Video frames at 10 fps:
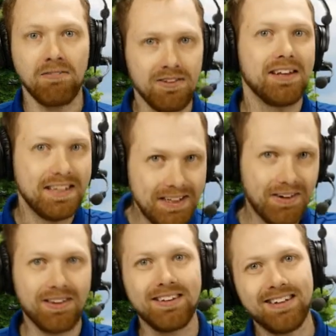flood the
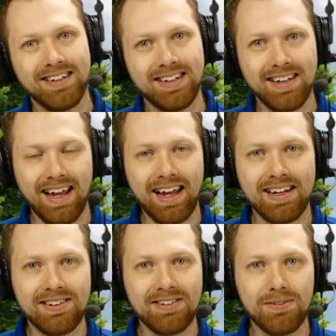earth.
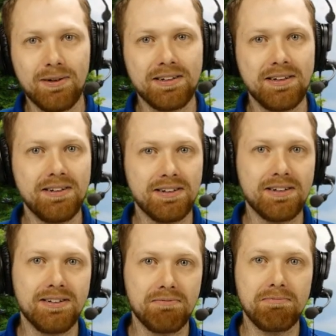And what
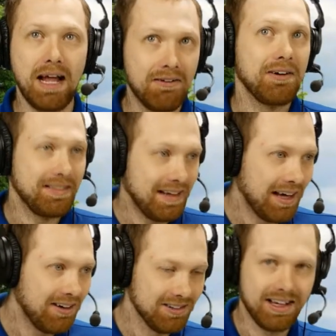does everything
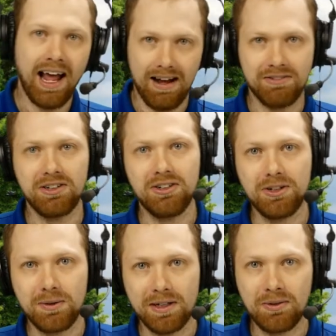else have to
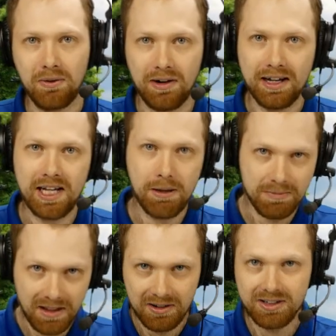do in order to keep
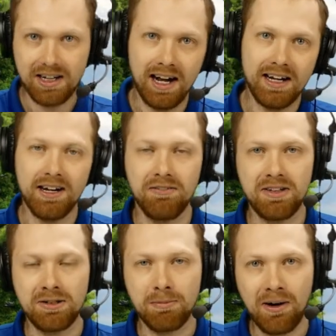their side of
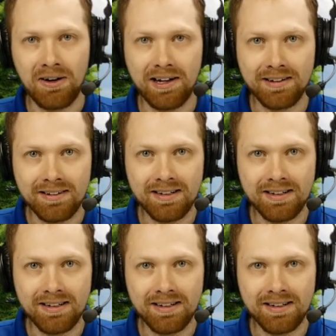this bargain?